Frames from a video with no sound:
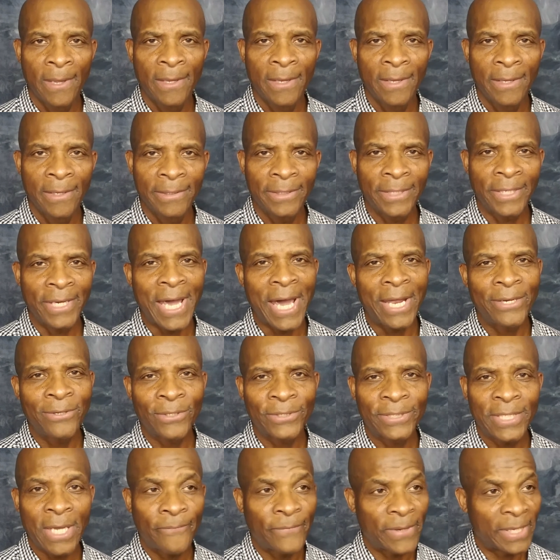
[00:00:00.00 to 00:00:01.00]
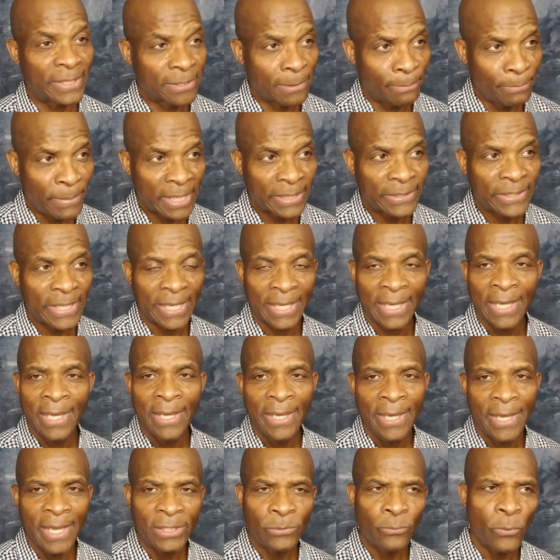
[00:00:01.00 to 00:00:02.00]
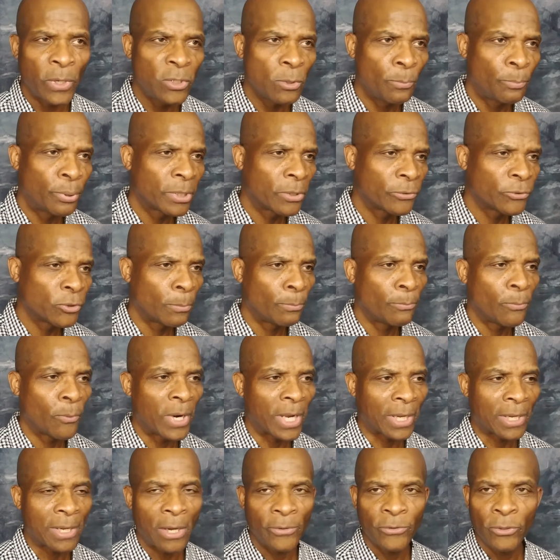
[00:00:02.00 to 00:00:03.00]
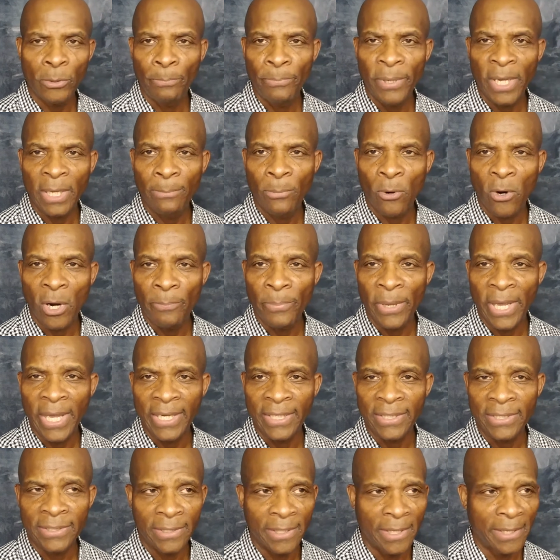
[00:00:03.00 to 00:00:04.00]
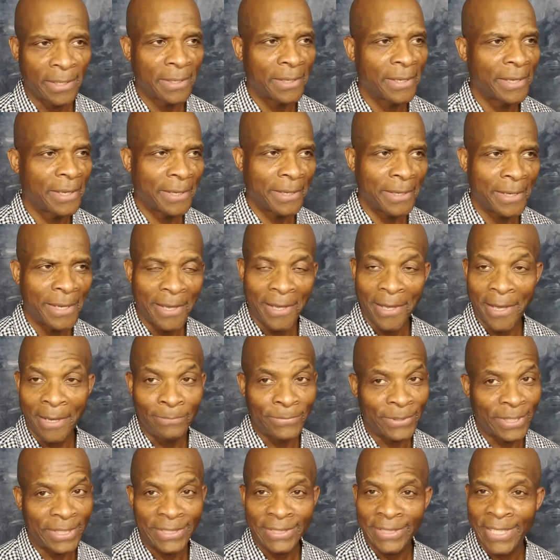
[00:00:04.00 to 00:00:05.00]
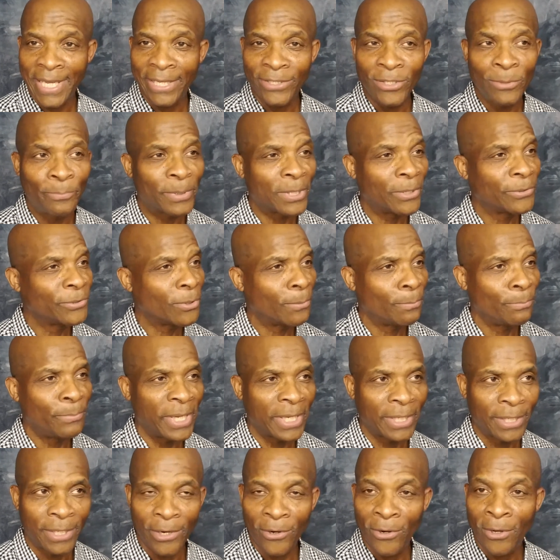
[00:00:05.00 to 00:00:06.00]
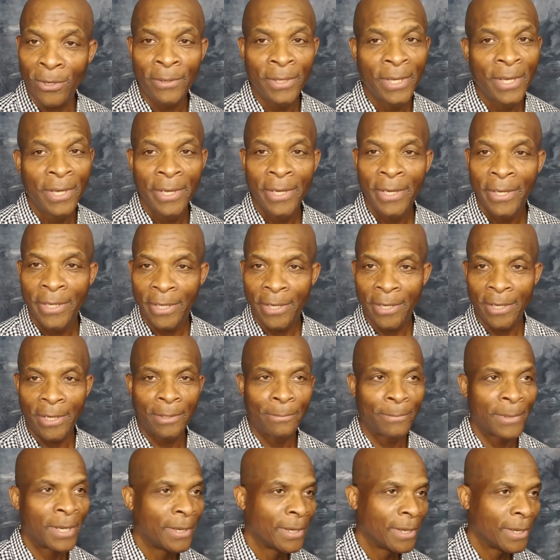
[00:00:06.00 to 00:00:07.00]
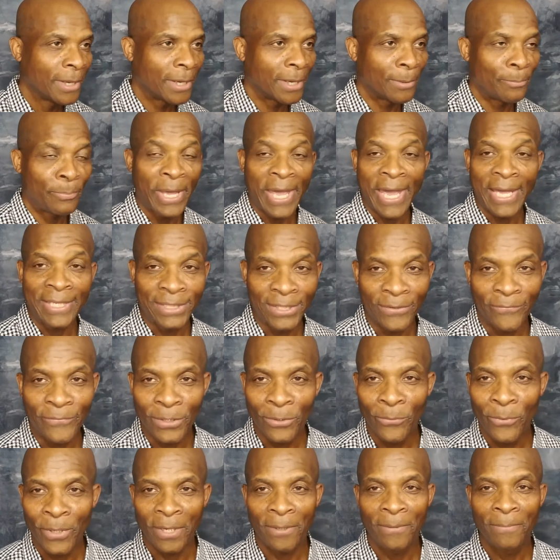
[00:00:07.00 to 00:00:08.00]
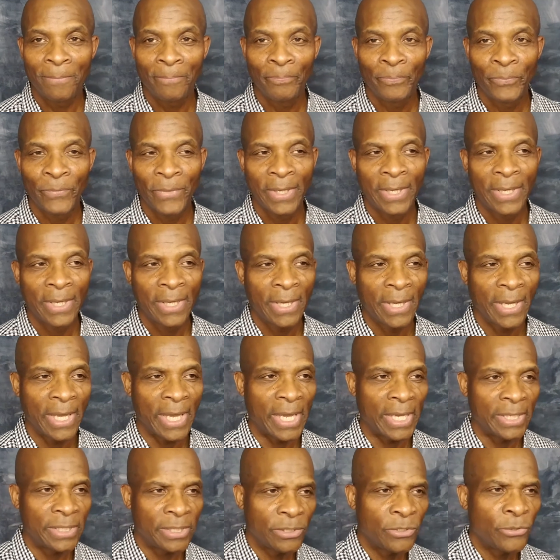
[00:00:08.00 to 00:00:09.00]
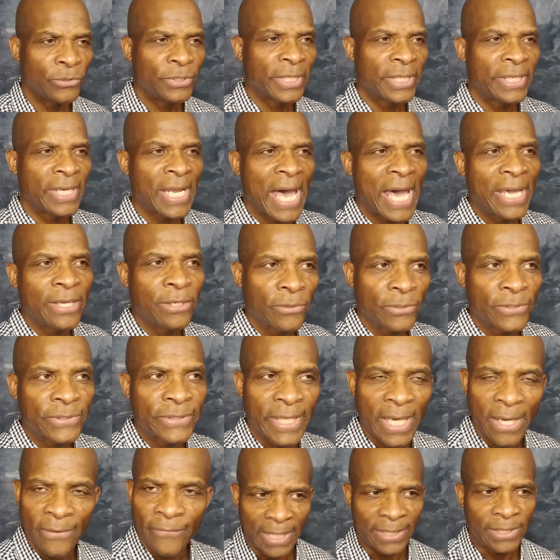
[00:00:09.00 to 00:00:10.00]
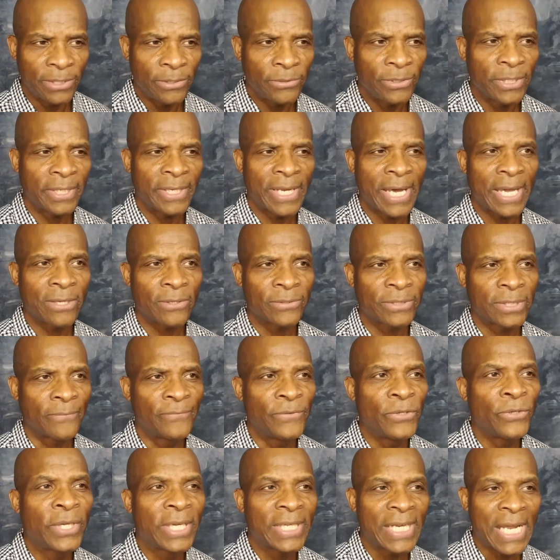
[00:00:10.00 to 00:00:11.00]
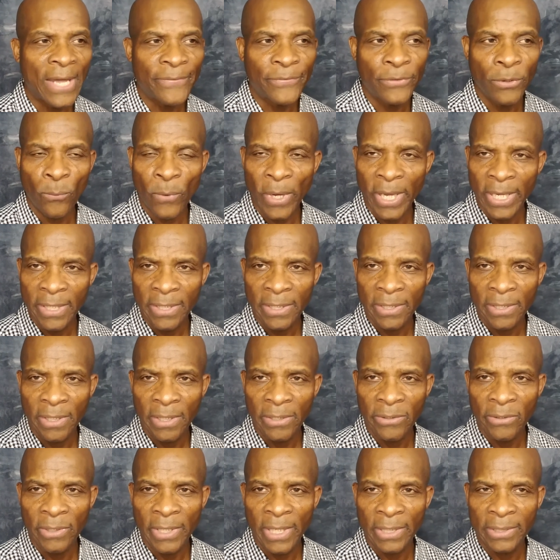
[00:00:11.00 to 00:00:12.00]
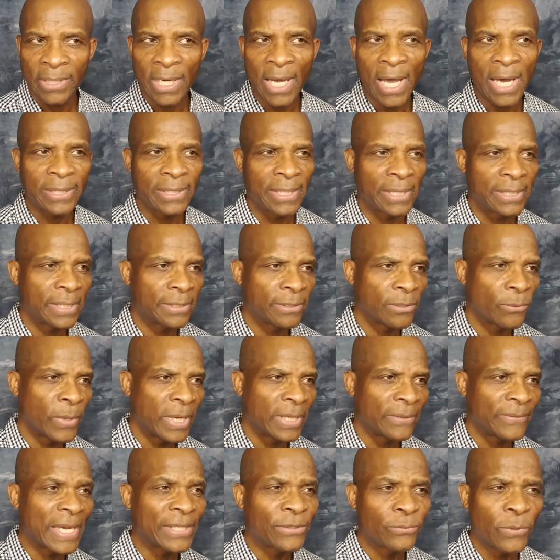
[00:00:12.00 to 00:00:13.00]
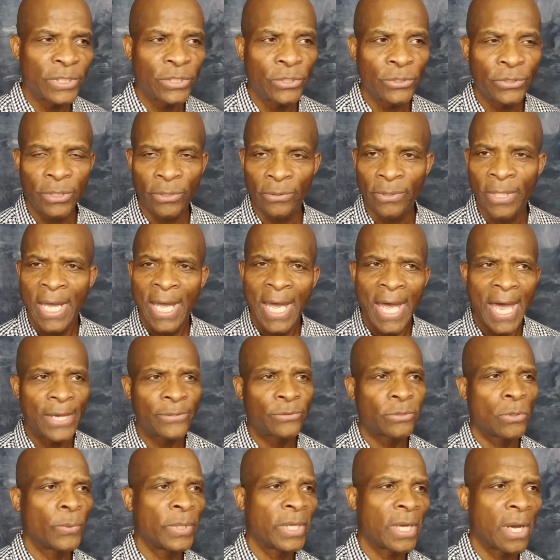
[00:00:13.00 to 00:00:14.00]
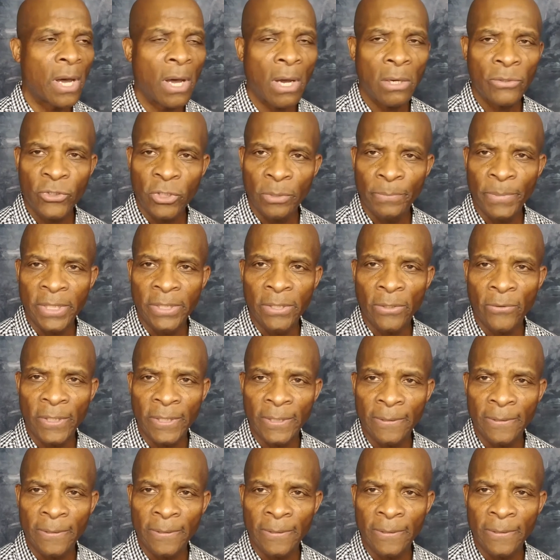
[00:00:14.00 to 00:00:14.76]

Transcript: Denying yourself is a big thing. It's where you put on your, what I call your big boy pants. I'm just saying, you put on your big girl pants, if you will. And you deny yourself. You deny yourself. You get out the way and you let God get in the way. That's what you do. That's what we all should be doing.